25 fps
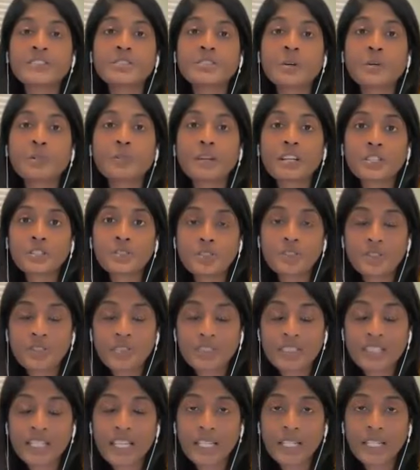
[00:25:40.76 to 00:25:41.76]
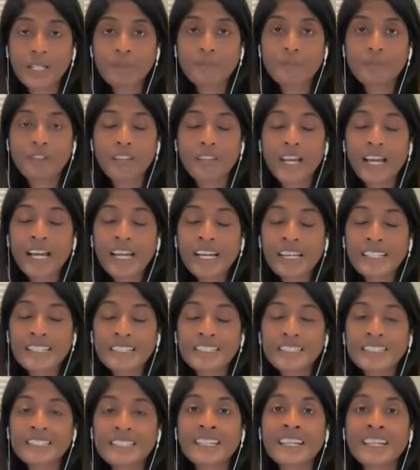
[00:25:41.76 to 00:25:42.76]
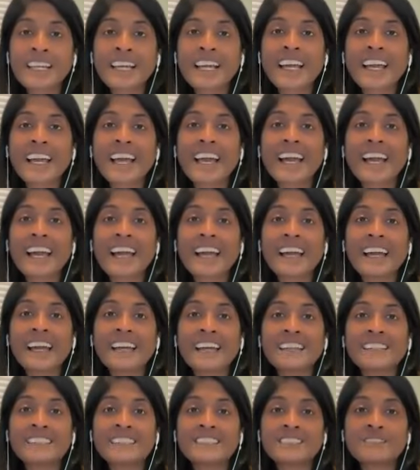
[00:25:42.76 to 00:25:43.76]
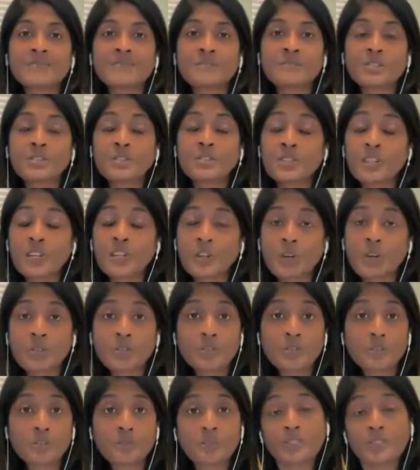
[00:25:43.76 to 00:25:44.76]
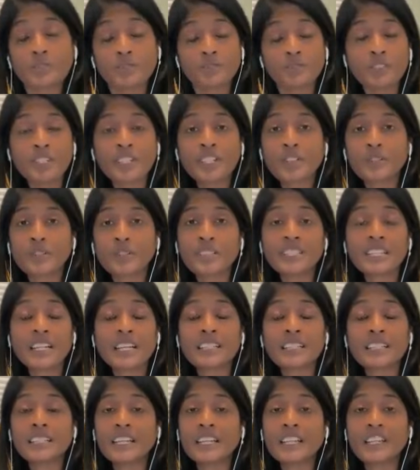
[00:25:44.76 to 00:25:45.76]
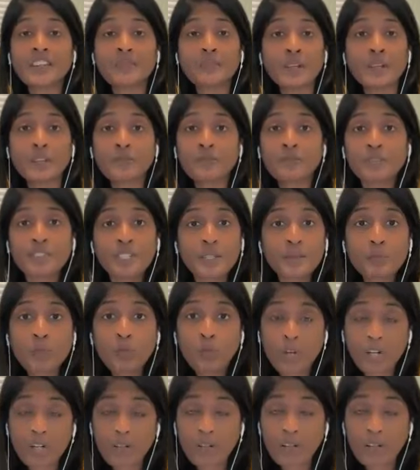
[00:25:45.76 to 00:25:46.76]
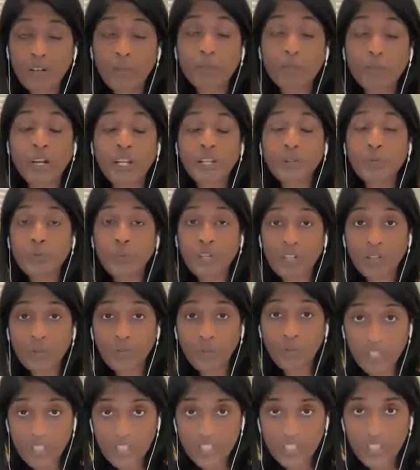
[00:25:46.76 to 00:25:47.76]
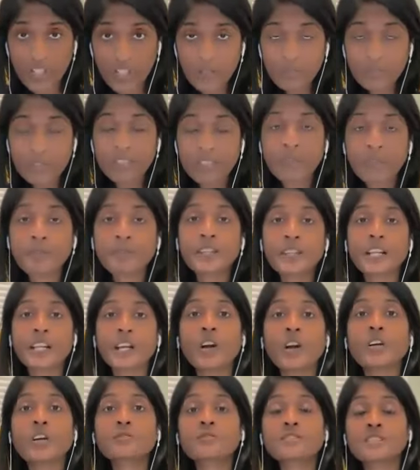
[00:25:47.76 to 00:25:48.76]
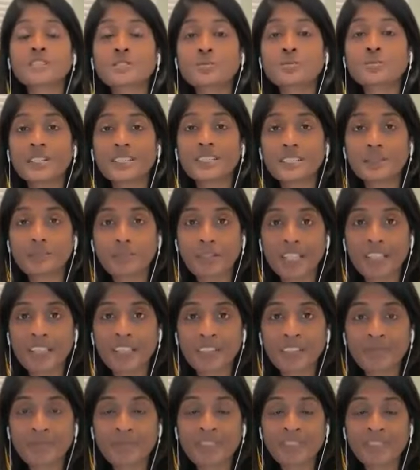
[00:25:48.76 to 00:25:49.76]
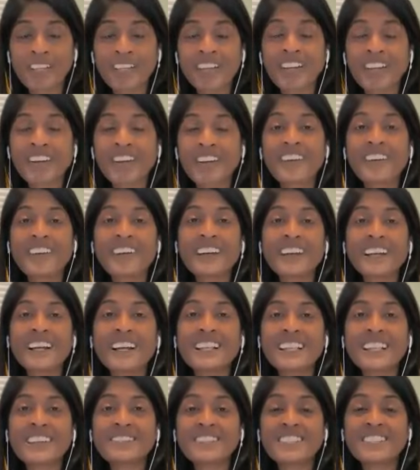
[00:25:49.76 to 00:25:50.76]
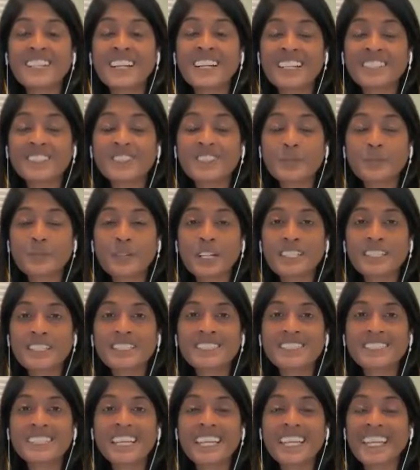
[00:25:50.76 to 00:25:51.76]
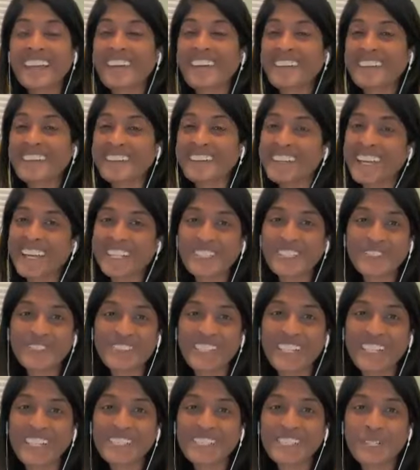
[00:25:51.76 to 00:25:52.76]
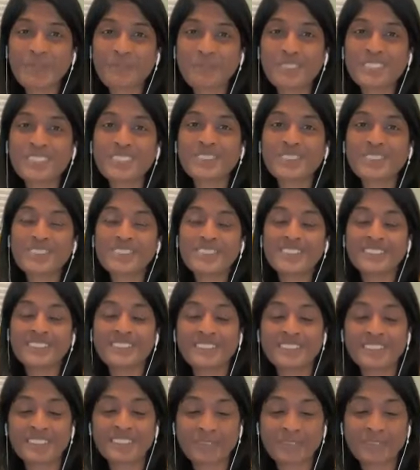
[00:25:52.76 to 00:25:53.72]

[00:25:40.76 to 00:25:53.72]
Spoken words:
So make sure you sign up for that. And you can also feel free to attend any of my free breathwork workshops that I offer twice a month. All right. I love you guys so much. Take care, and I'll catch you on the next episode.